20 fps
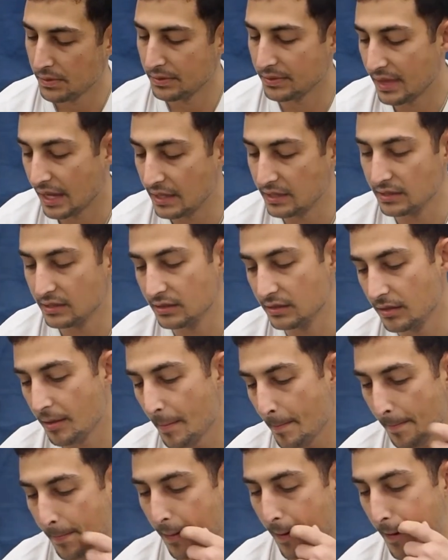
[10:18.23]
Then
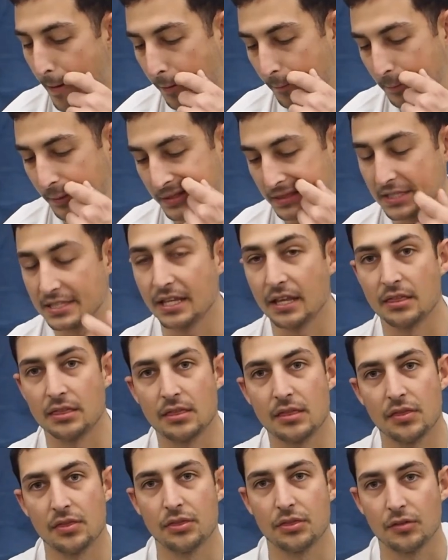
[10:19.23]
I would put this at
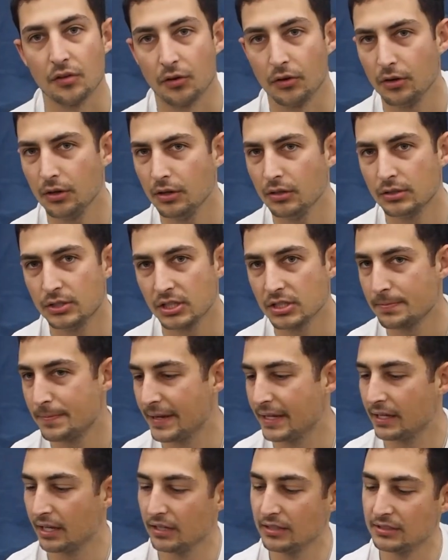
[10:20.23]
third just
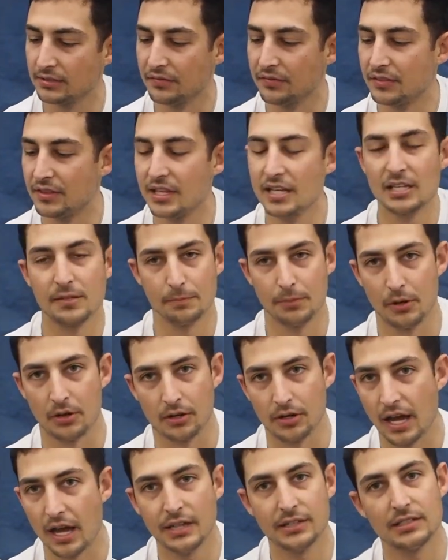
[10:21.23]
because of this
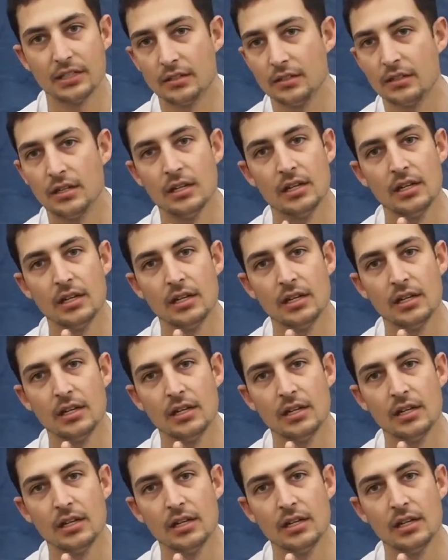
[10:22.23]
part. It does